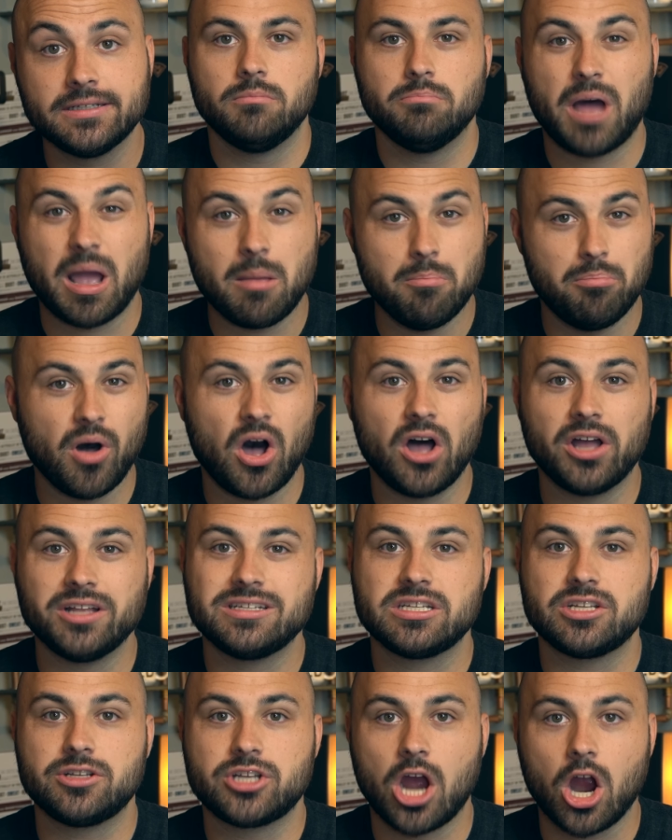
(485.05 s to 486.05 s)
My
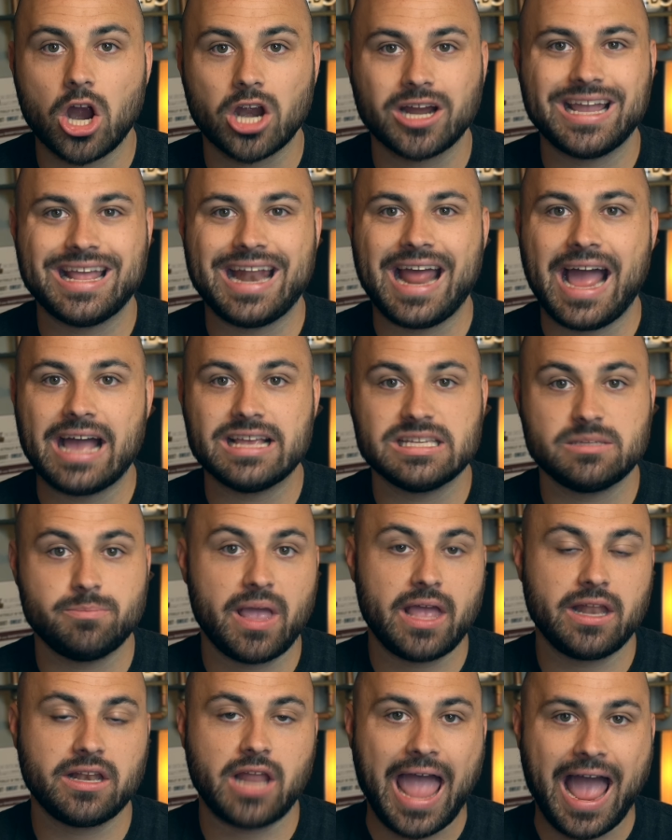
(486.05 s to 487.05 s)
bond target has
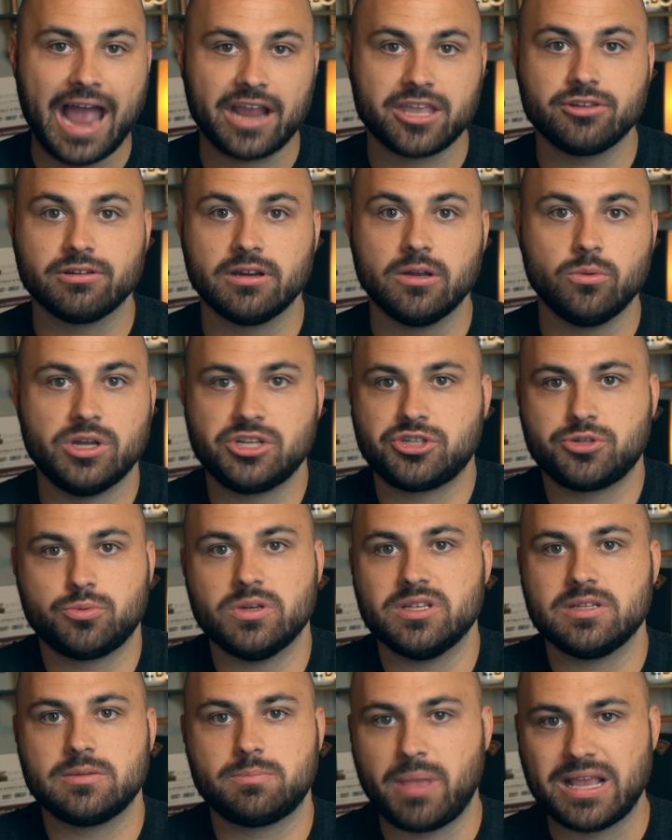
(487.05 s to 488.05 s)
been accurate, which
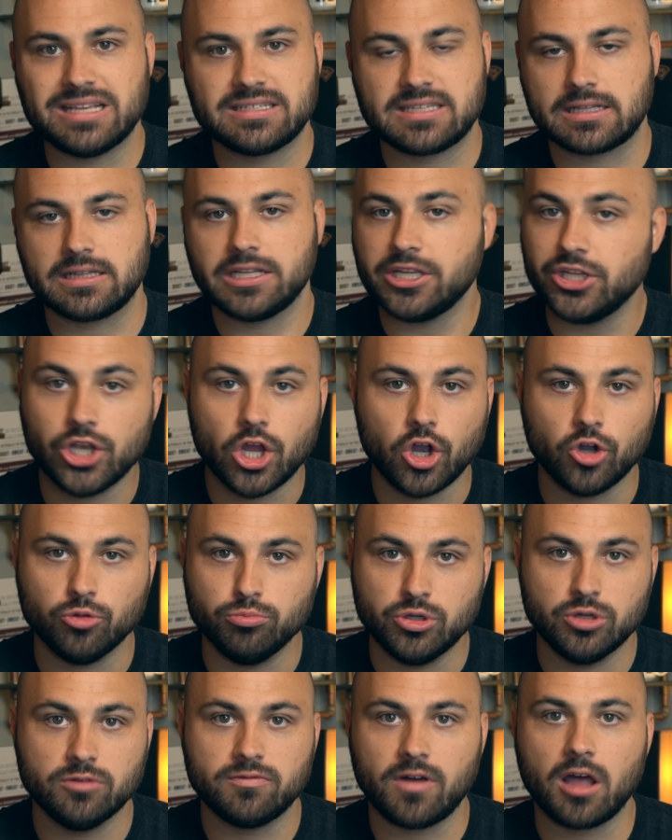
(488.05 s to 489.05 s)
was basically no
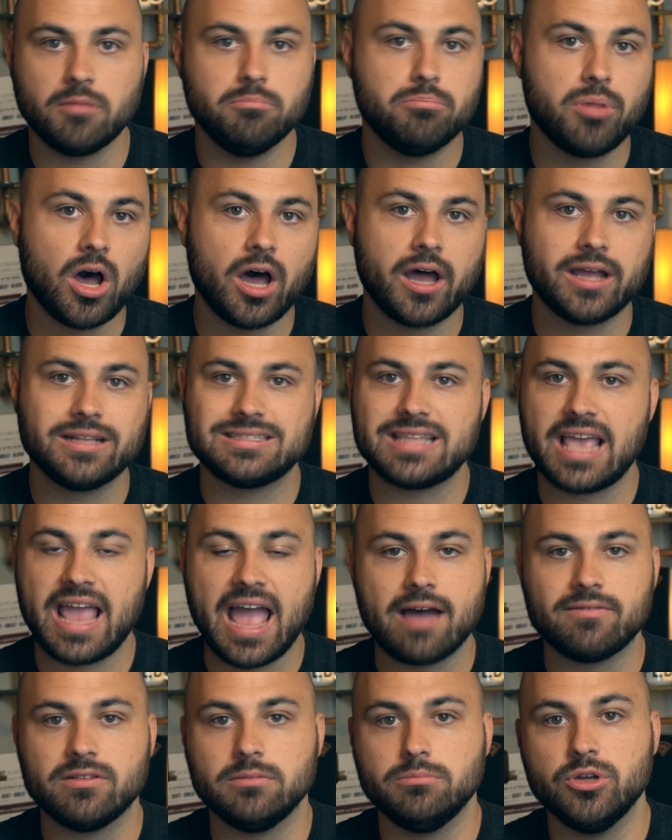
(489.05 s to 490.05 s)
move on bonds. They
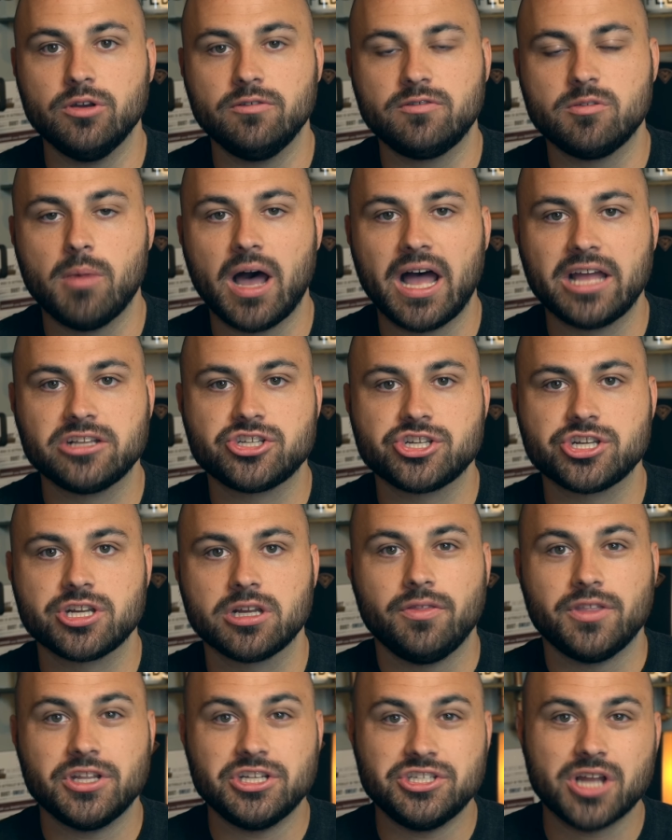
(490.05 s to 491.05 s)
haven't moved much.
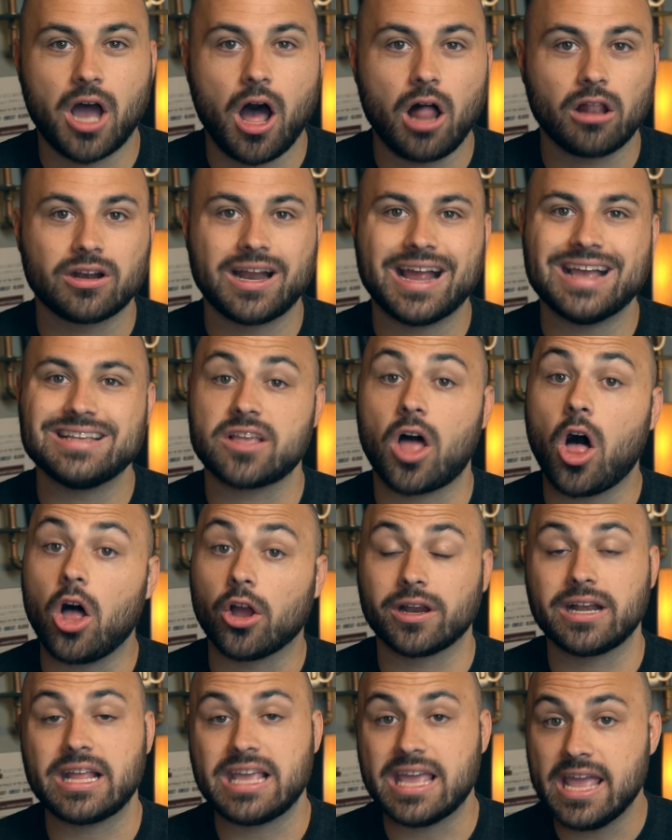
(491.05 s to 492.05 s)
The dollar has
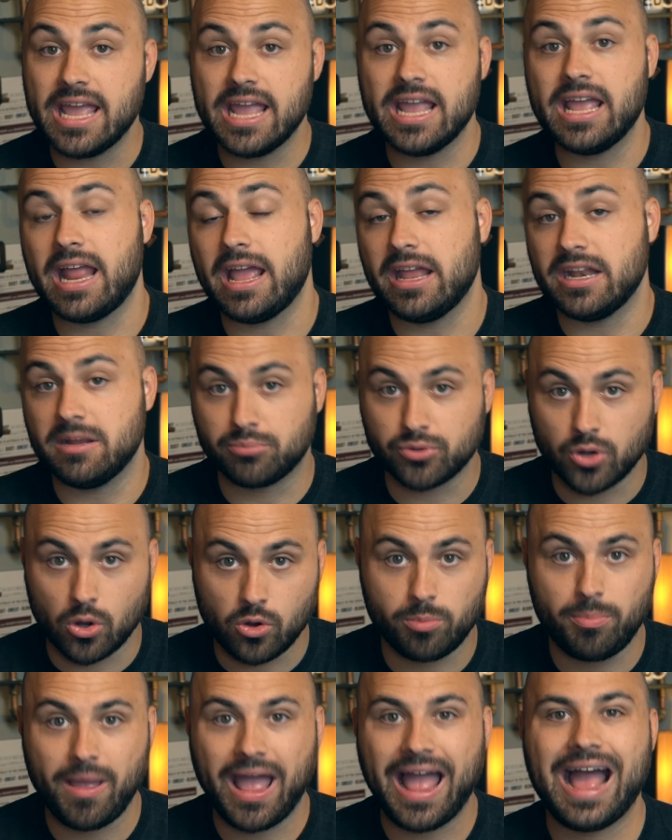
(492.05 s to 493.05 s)
already hit, and it
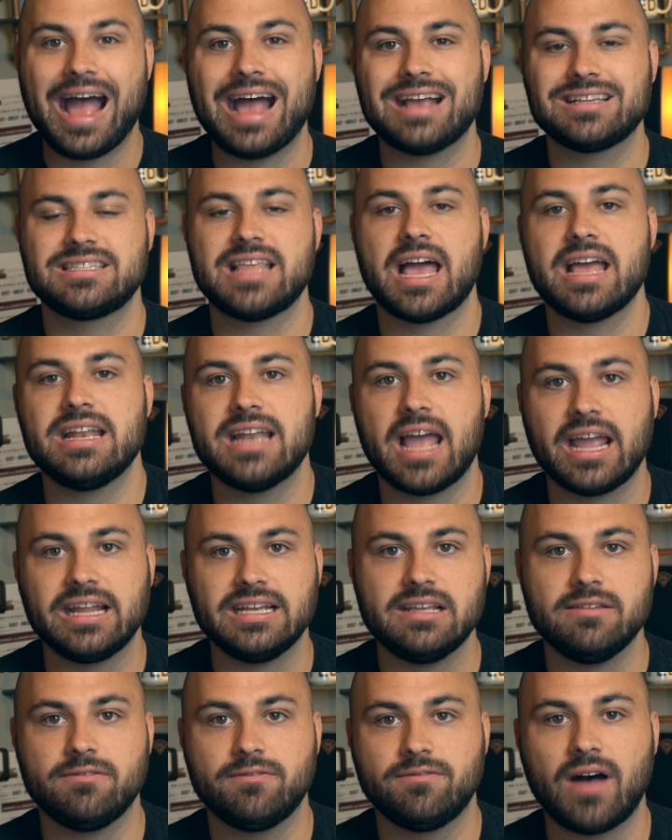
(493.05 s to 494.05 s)
broke past that
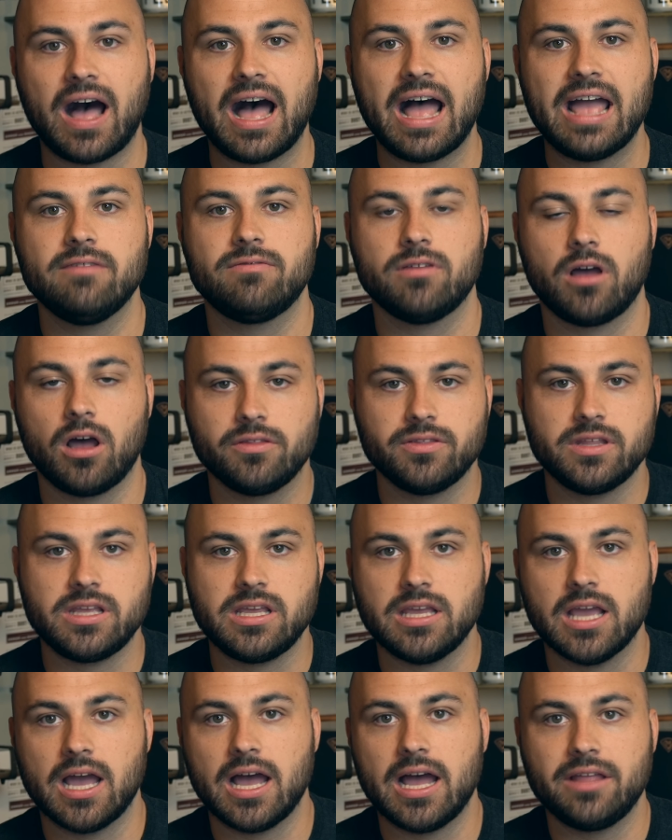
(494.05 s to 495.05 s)
ninety-five on
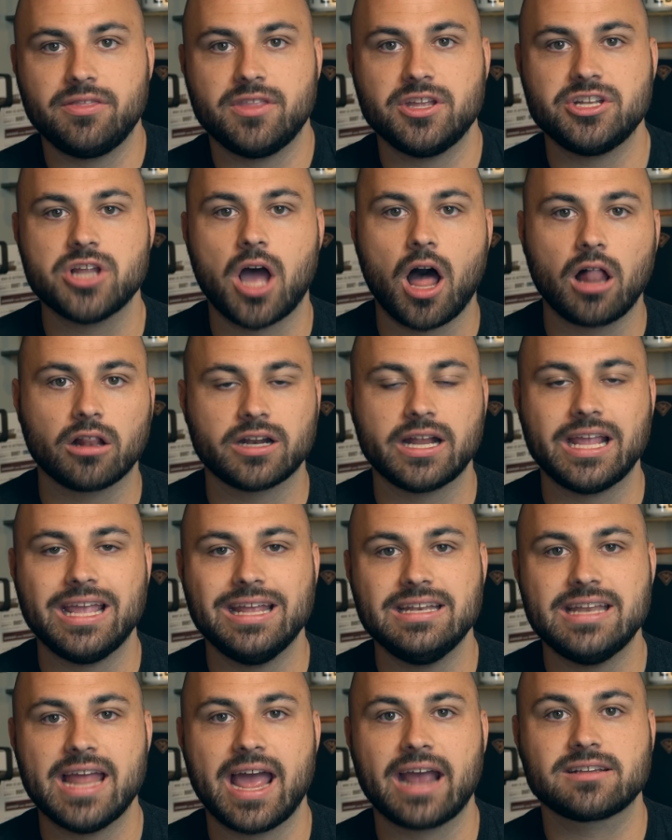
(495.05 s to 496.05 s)
the uh, the dollar
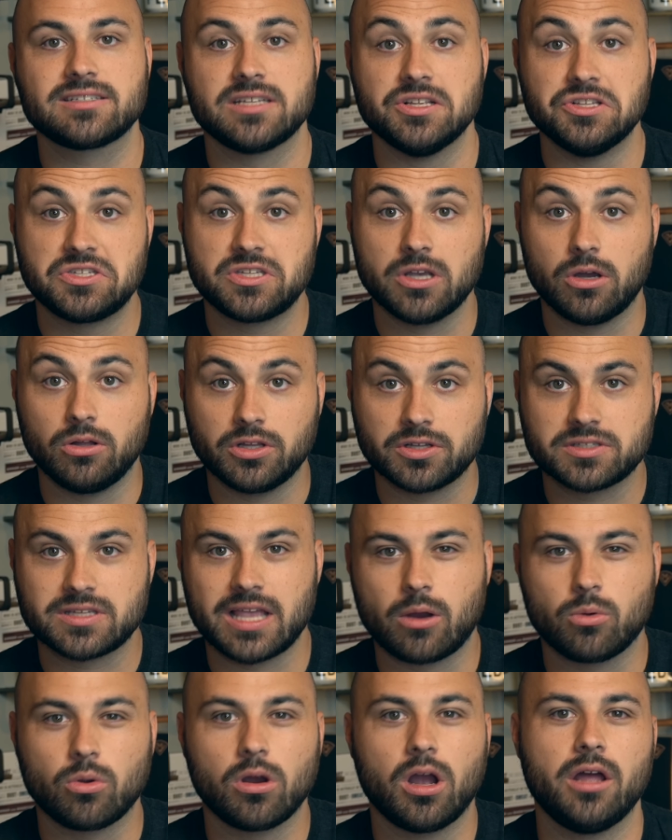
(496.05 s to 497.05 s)
index, and so it looks
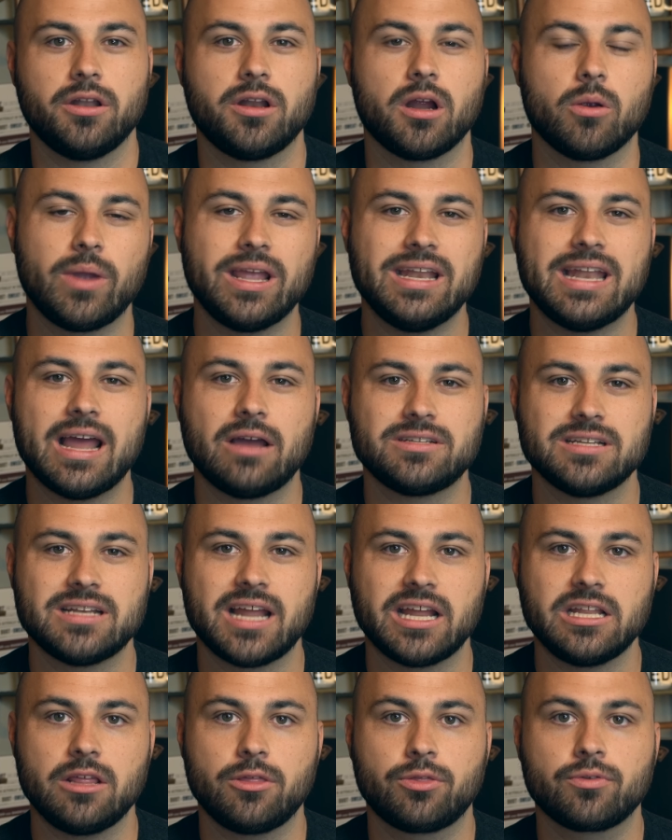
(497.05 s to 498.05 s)
like we're on our way down to
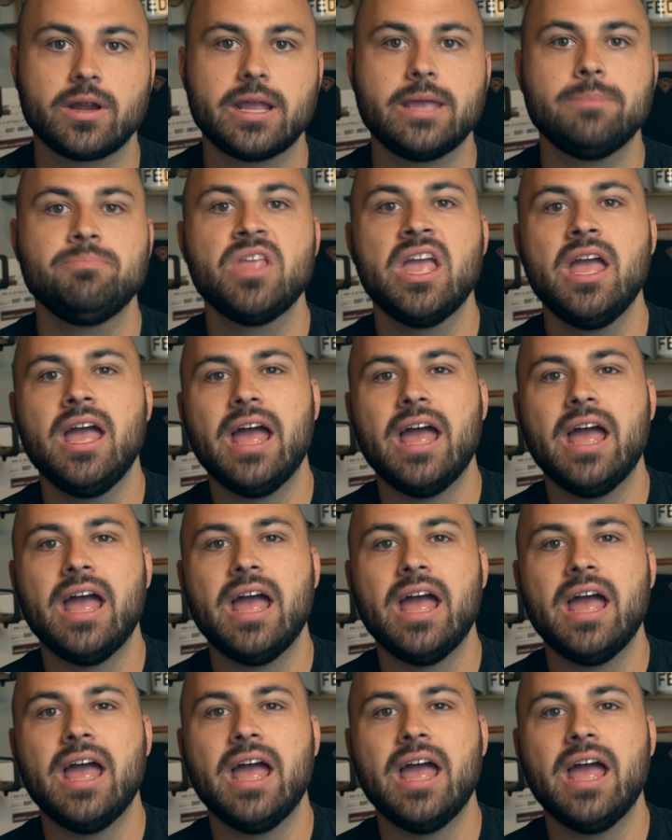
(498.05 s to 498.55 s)
ninety-three.